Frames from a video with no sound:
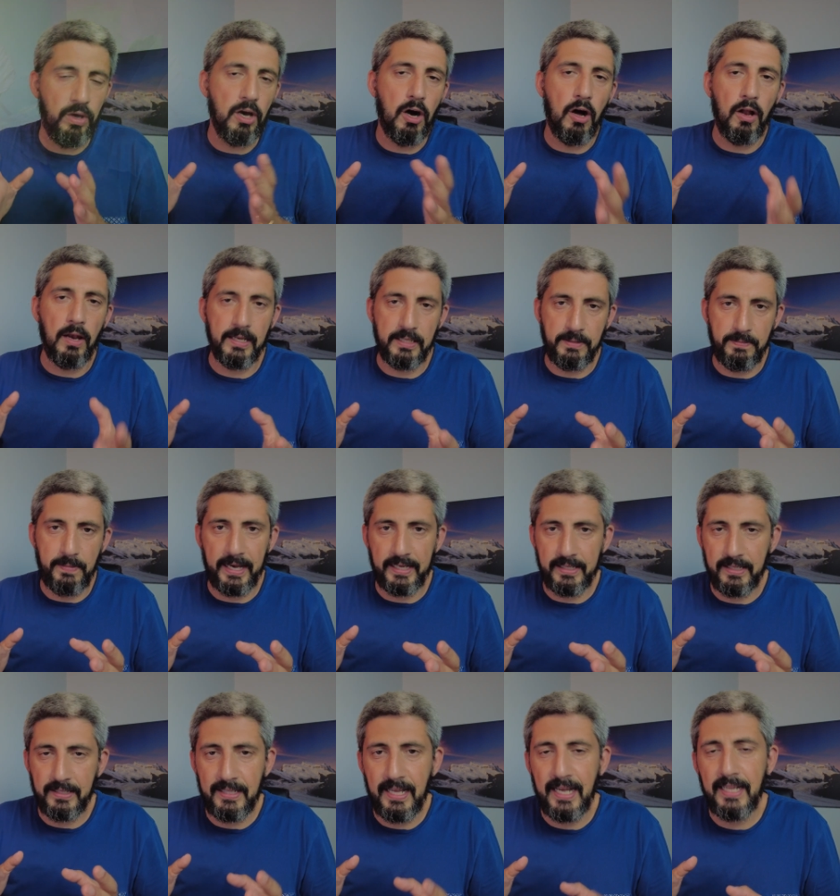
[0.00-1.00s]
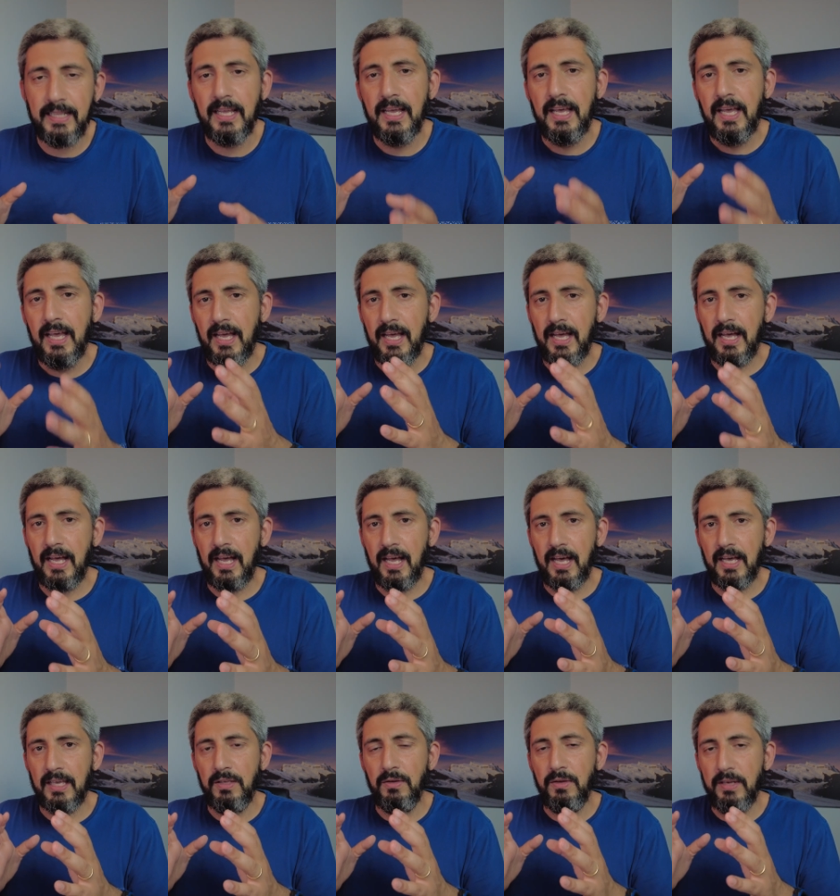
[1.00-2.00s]
all expected that.
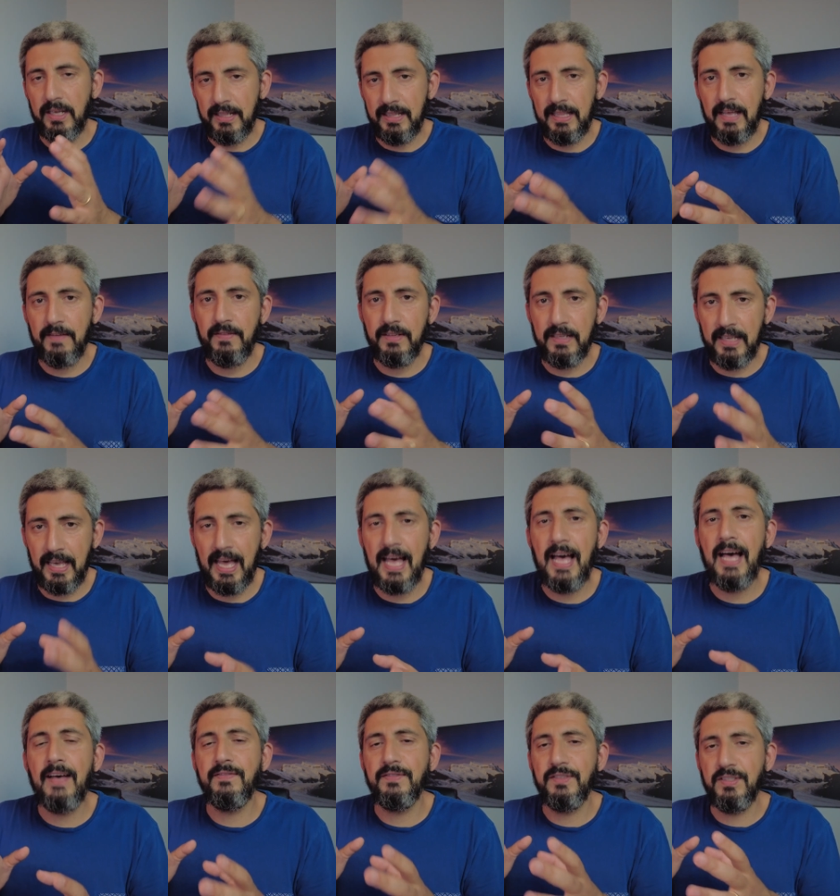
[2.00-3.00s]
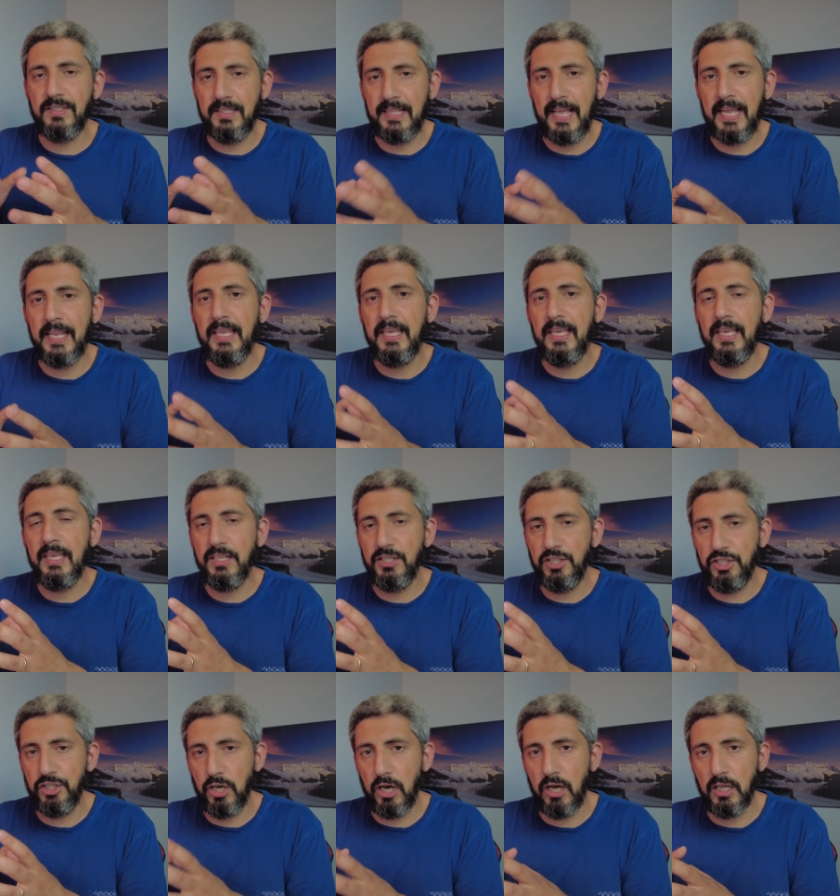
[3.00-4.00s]
You can definitely have steady
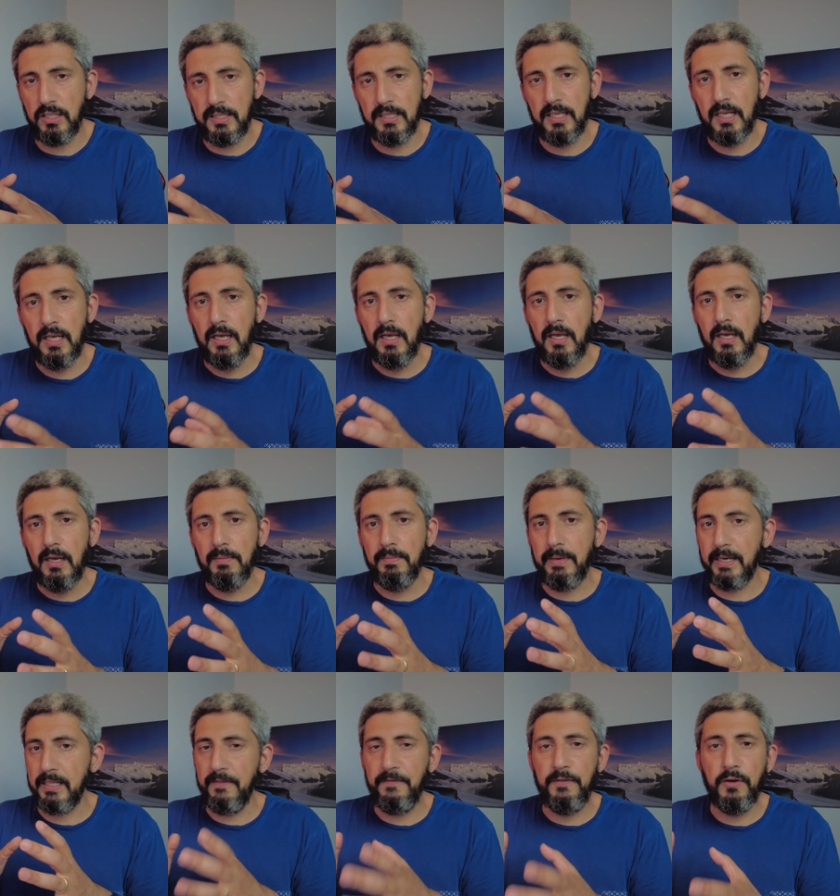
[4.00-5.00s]
shots, but if